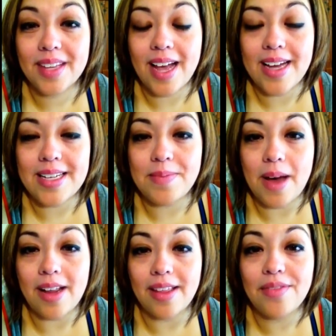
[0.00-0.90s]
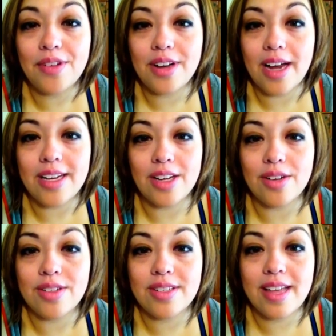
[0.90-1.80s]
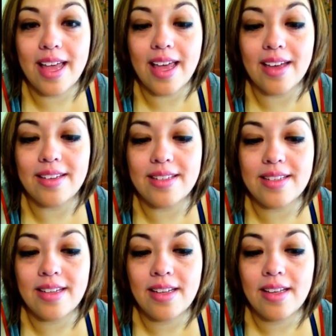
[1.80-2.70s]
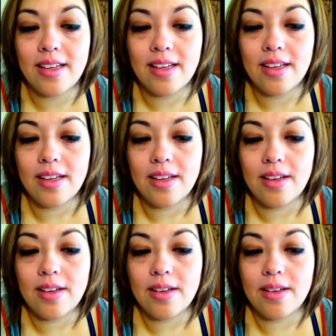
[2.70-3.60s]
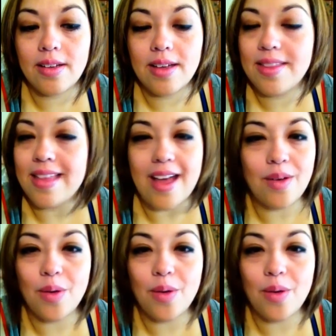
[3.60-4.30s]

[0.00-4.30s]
I did modeling for 9 years, and in that